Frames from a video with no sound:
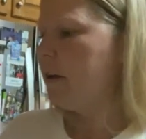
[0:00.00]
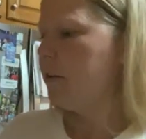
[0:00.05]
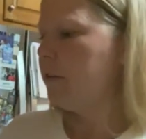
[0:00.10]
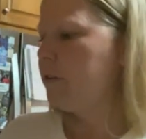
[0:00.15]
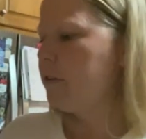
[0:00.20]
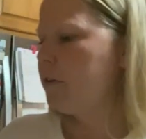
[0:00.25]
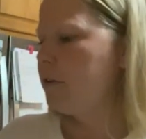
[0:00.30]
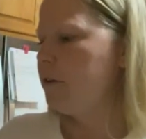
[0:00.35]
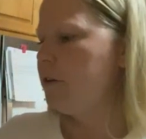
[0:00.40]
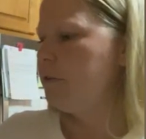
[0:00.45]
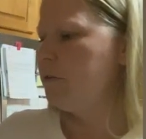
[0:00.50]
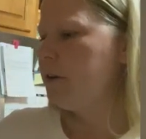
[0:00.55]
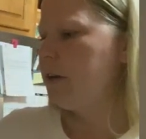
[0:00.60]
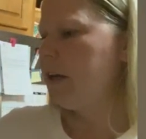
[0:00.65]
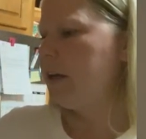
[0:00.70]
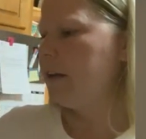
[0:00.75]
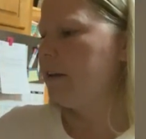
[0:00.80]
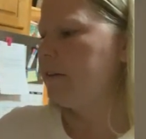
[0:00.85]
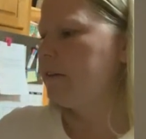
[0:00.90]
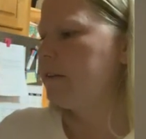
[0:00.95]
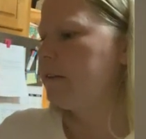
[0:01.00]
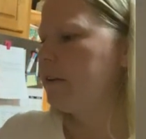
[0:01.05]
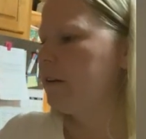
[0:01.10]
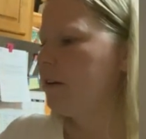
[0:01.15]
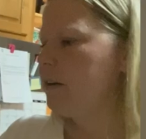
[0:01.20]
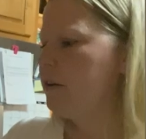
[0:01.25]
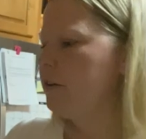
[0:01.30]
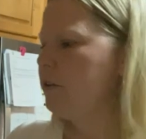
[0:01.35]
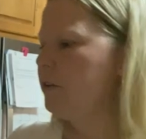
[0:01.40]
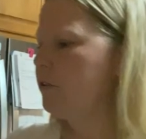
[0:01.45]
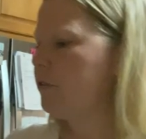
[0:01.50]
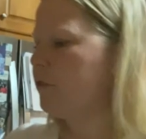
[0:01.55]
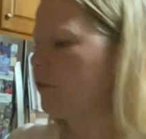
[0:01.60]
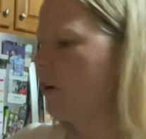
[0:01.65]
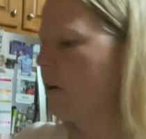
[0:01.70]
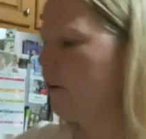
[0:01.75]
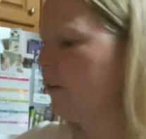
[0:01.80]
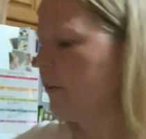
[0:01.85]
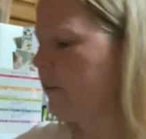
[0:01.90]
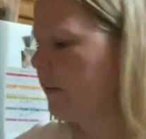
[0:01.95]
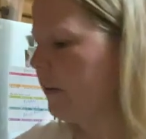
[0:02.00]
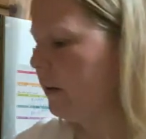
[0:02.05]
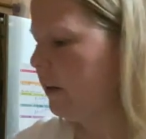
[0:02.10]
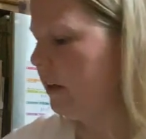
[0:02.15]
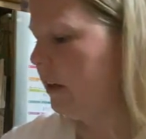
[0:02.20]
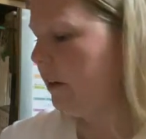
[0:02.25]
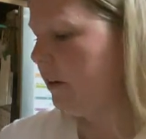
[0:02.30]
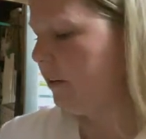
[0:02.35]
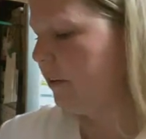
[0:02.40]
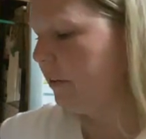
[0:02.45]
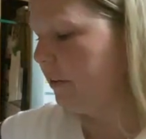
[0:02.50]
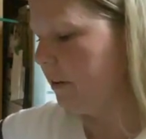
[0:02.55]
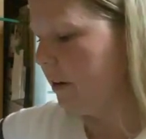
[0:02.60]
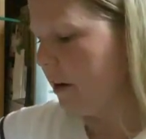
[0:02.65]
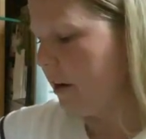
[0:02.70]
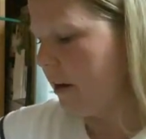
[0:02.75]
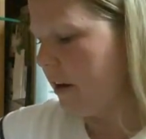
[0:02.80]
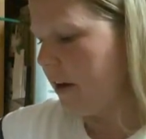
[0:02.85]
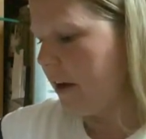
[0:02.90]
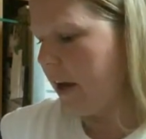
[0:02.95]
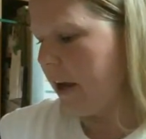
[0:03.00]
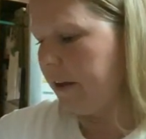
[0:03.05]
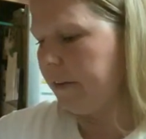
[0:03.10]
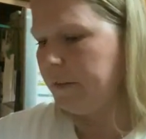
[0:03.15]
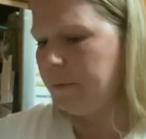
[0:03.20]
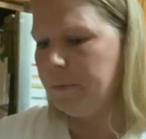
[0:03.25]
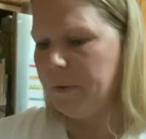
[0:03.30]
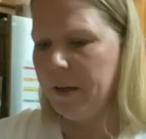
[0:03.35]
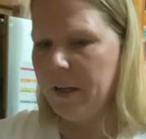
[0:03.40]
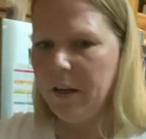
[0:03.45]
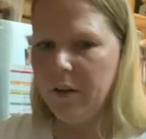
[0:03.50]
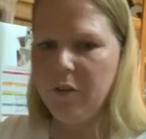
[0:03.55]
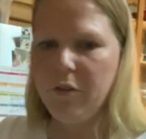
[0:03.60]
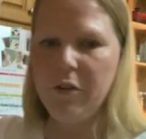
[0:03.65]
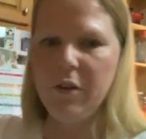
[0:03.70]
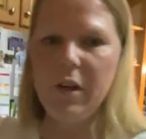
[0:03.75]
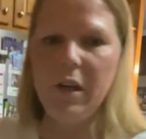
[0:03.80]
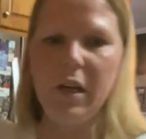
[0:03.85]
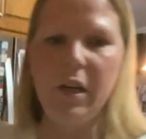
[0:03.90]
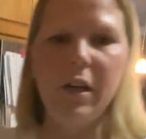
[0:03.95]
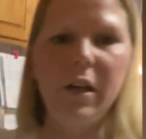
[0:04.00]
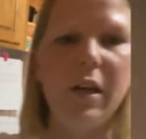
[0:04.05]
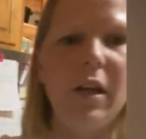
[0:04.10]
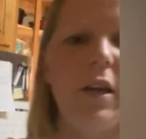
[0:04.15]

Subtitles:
So you get your jars in here, as many as you need.